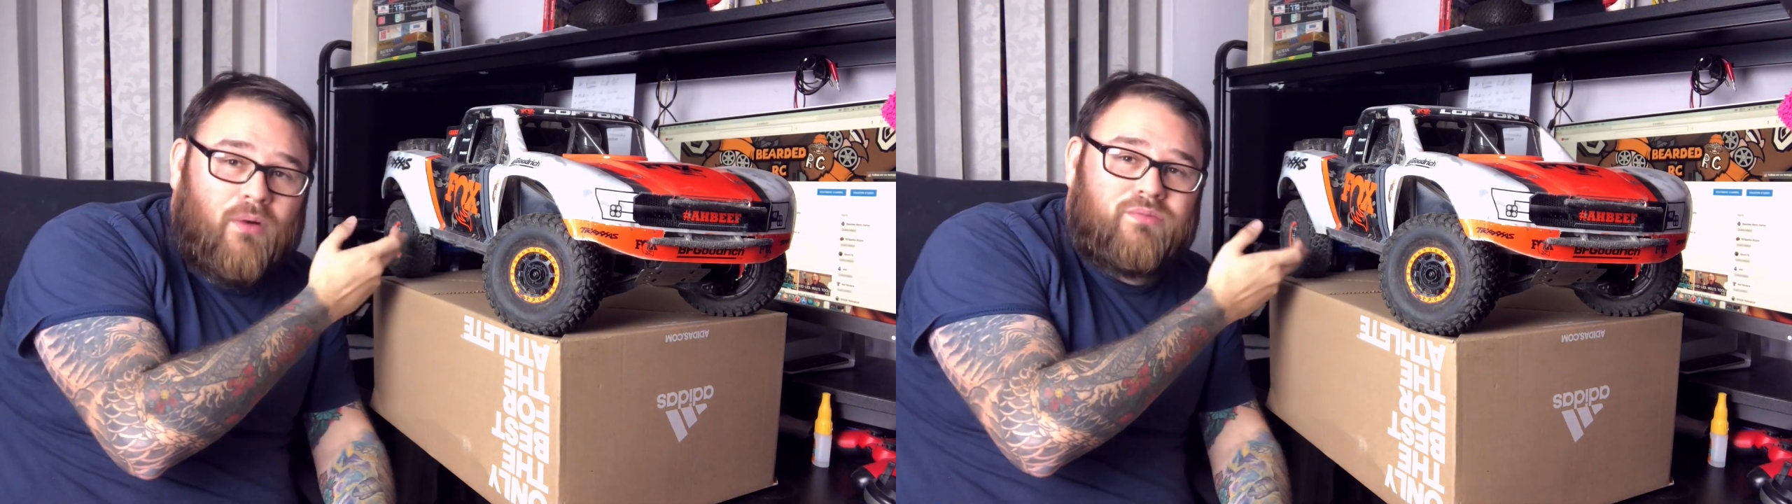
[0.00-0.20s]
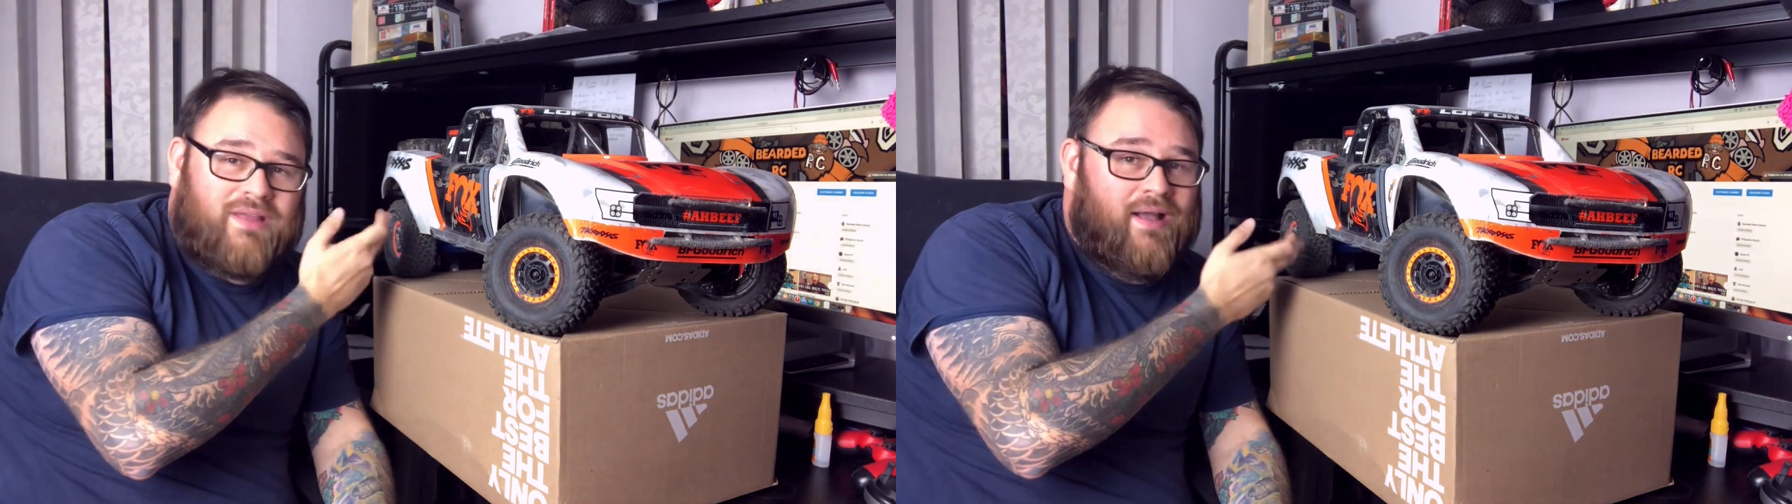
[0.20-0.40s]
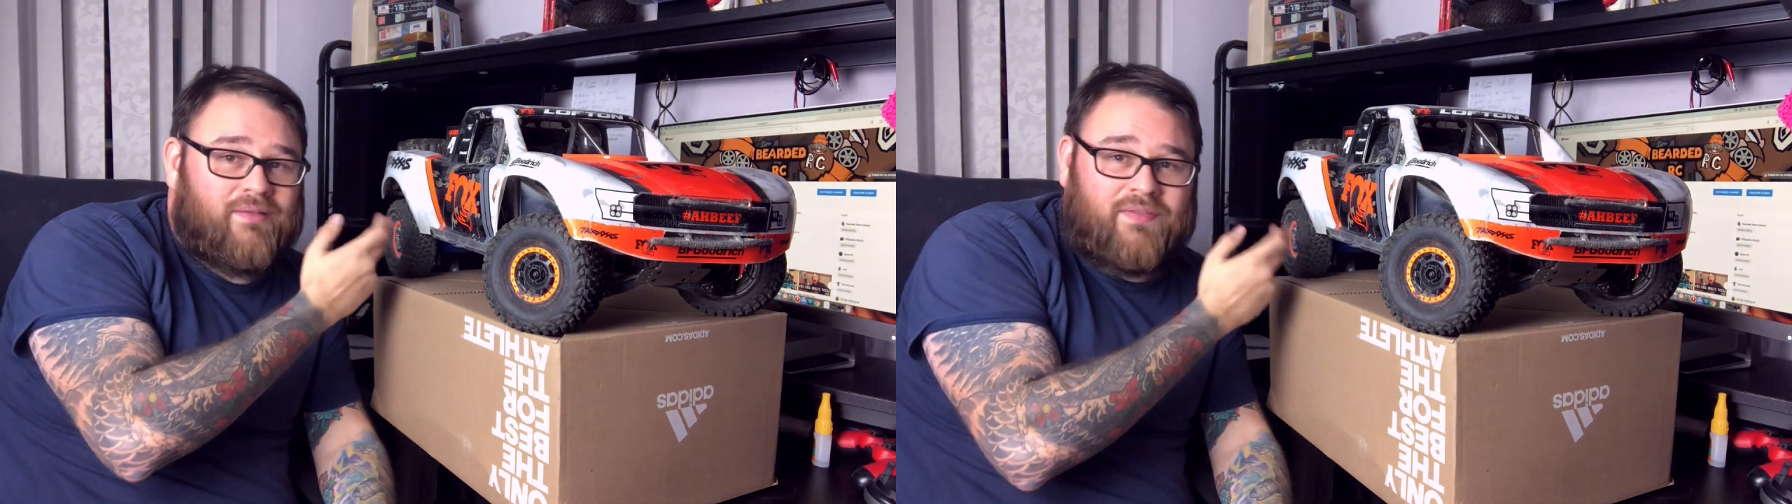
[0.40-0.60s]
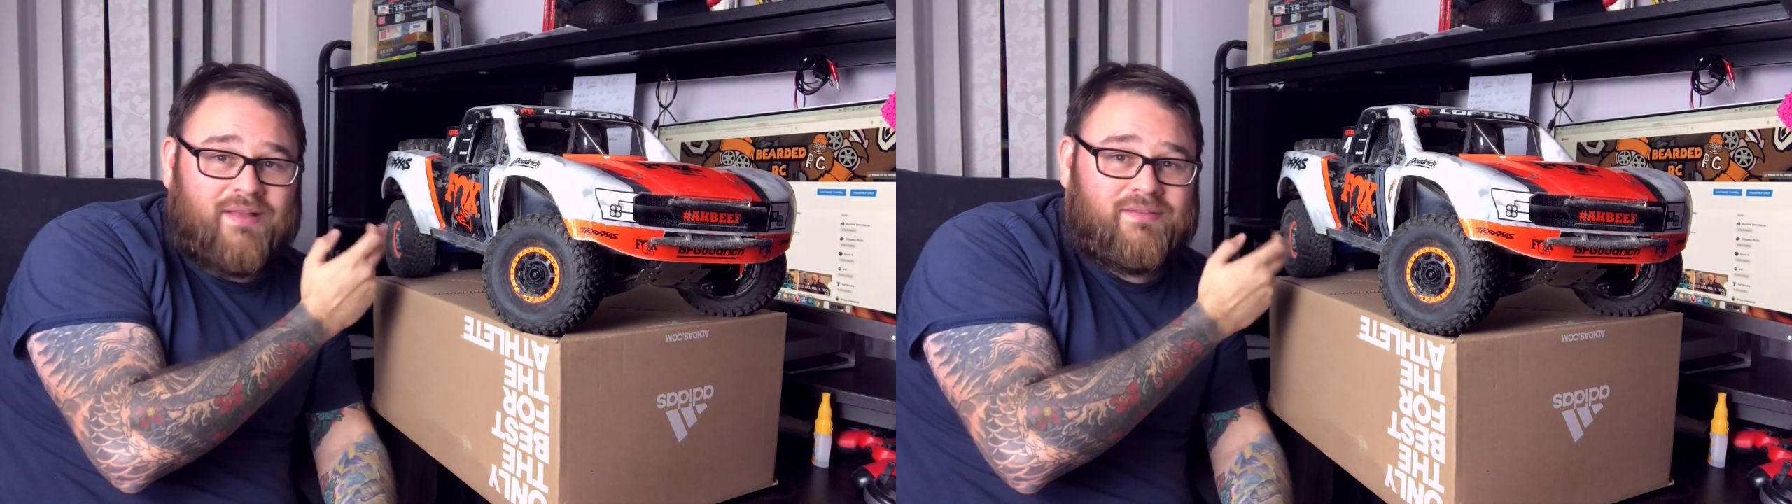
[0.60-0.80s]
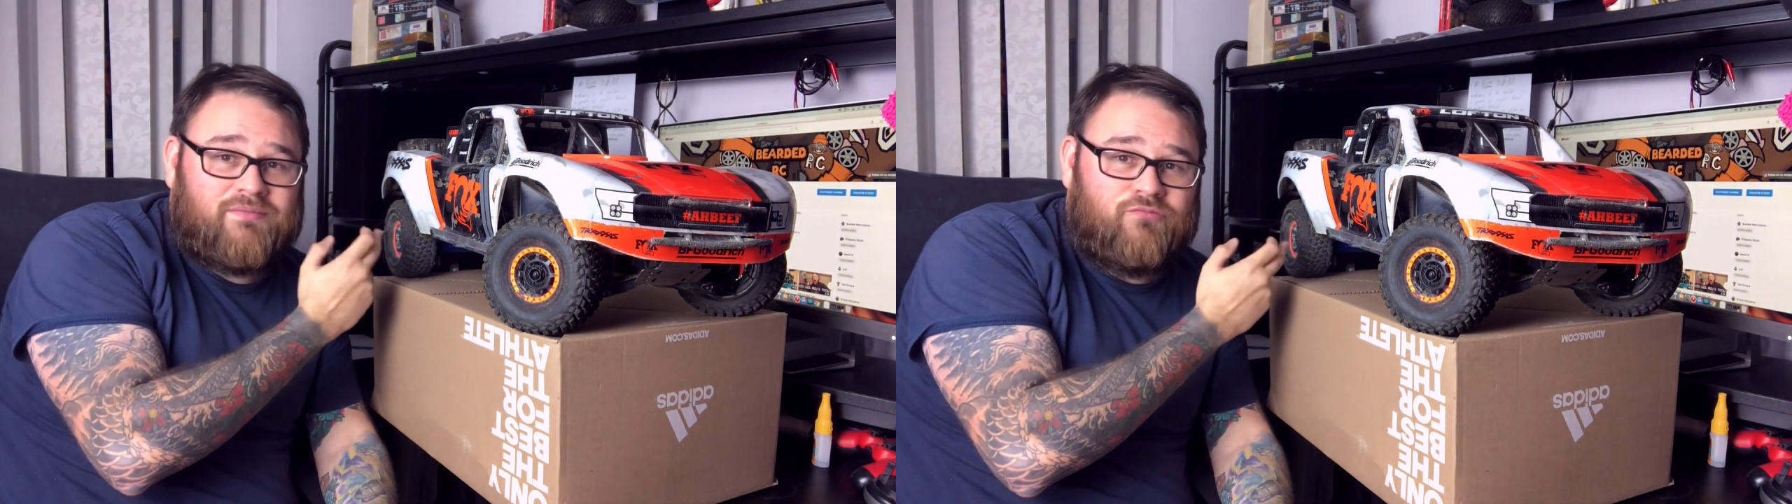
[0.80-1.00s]
about,
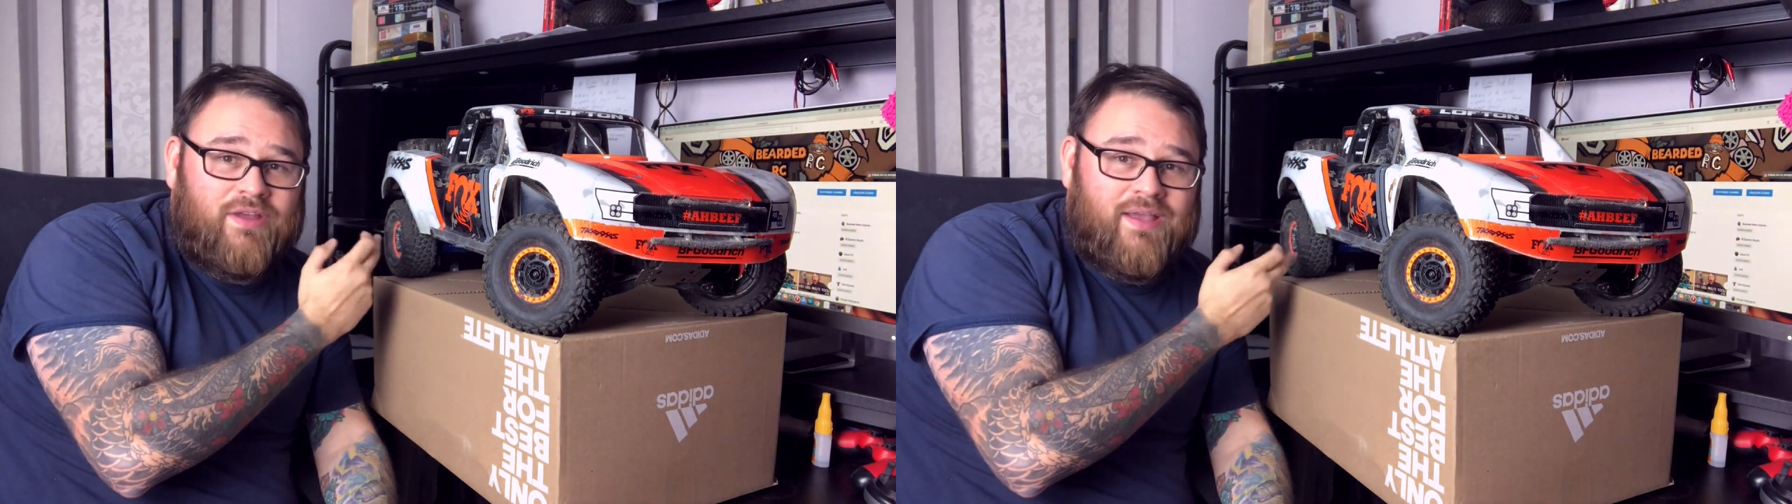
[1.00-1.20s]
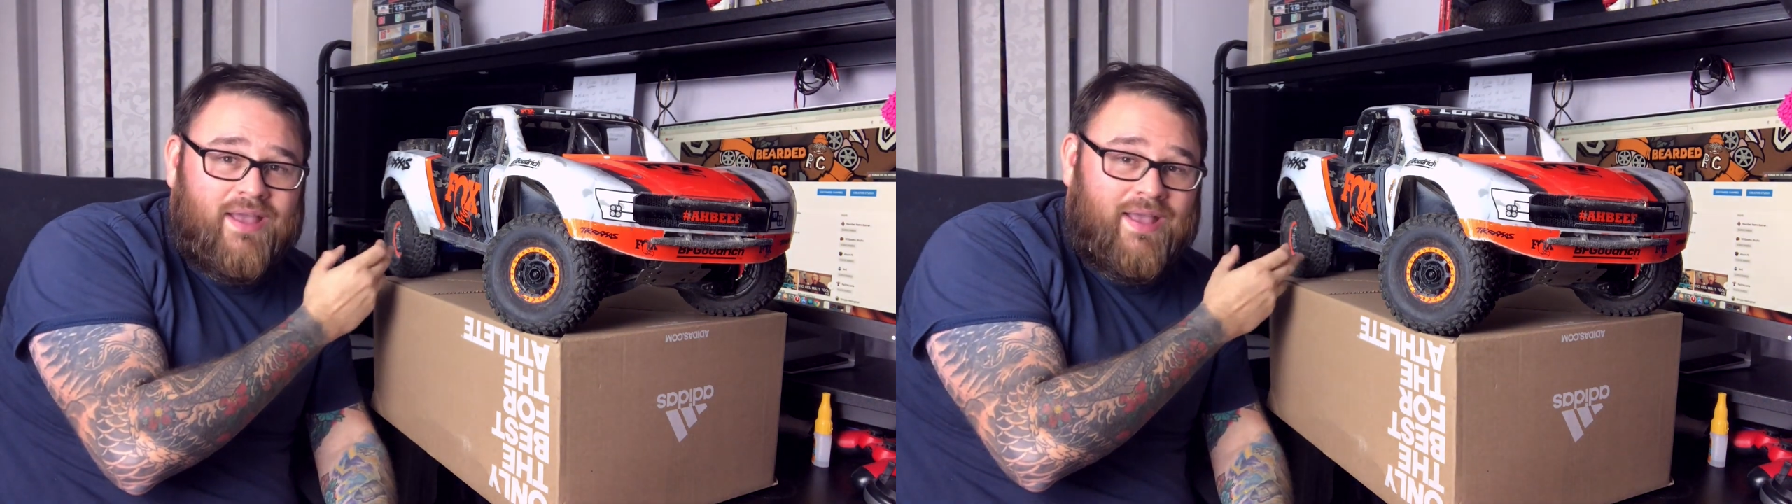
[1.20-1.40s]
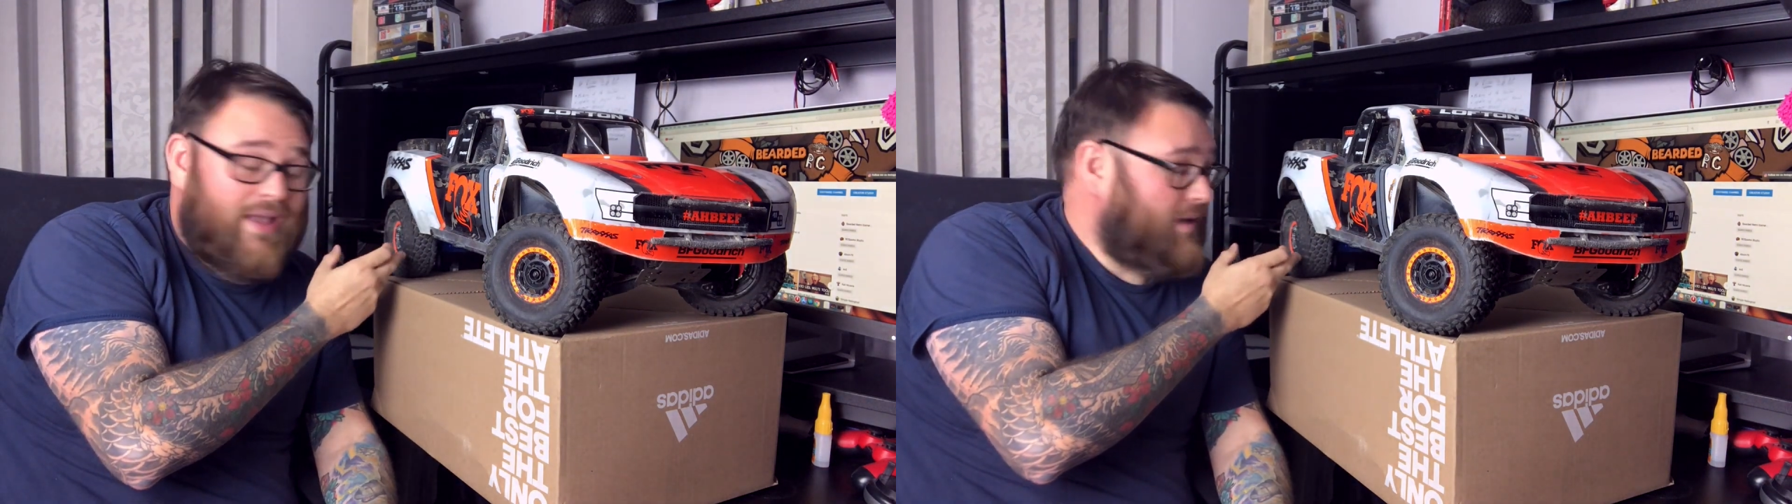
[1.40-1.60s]
that rear